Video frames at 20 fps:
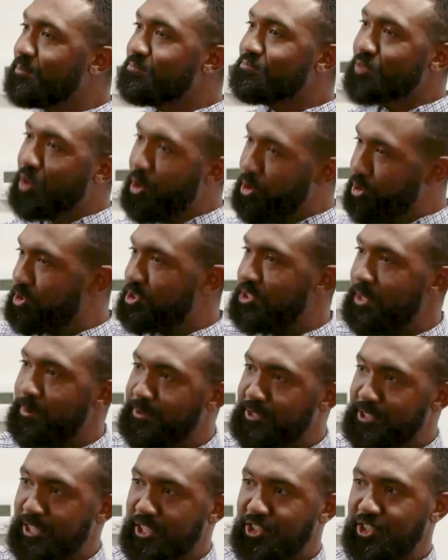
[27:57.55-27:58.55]
go to your sleep
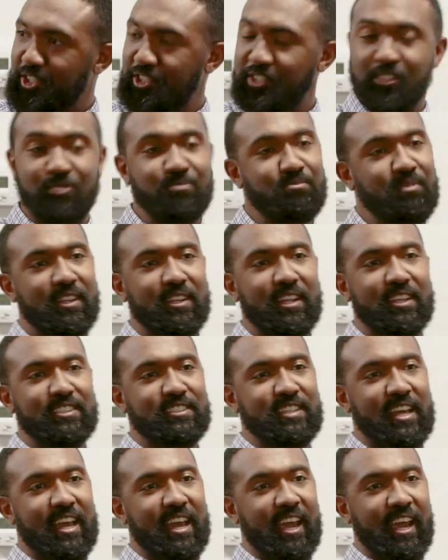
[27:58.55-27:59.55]
physician, and they
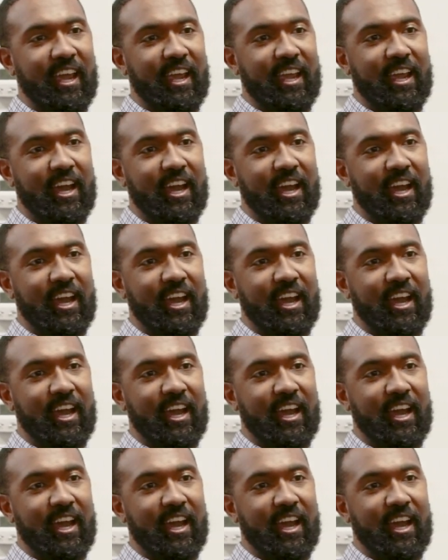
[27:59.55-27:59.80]
say